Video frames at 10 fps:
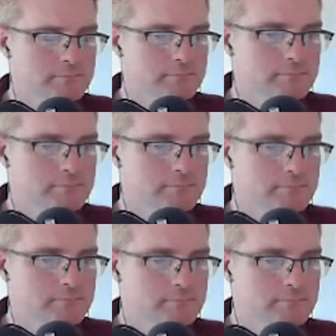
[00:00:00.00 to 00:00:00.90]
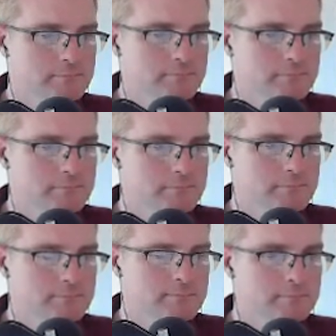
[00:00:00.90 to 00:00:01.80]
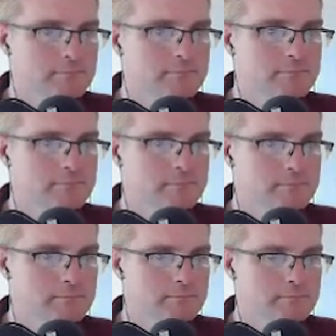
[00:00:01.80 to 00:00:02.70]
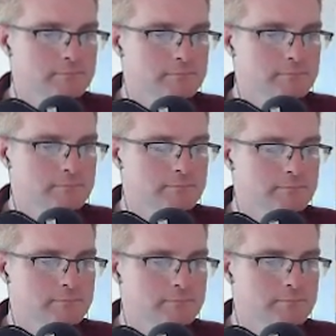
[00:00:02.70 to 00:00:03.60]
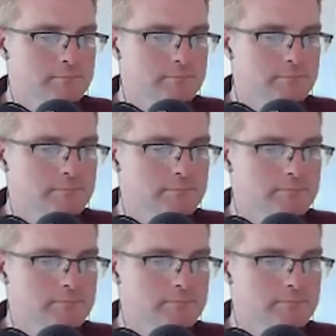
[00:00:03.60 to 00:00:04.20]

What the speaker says: No words are spoken by the person on screen.